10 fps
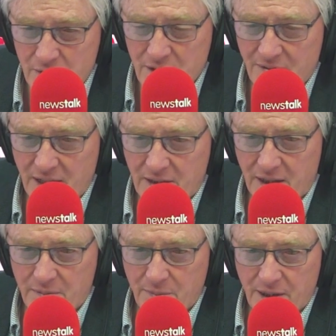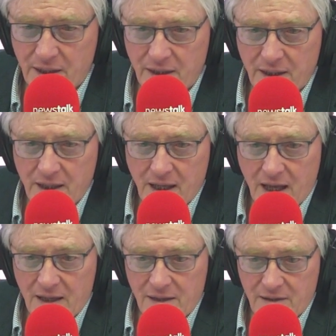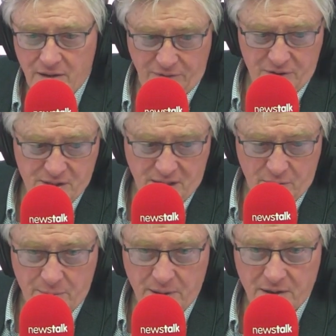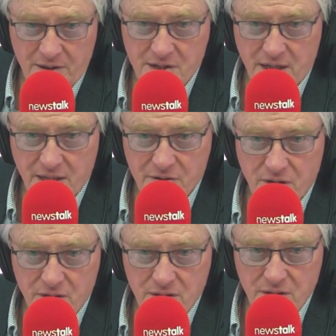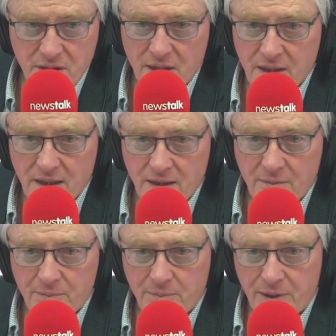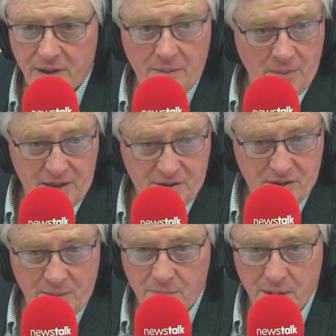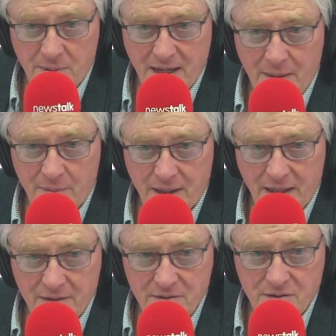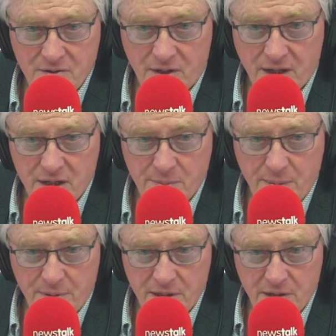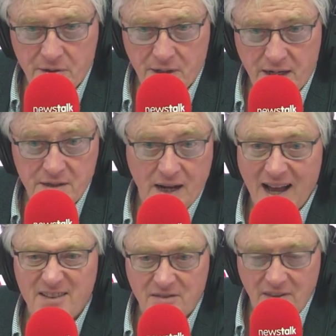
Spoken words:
don't have that kind of money, your first thing would be they're dealing in drugs. But they might simply be gambling and turn out to be pretty good at it at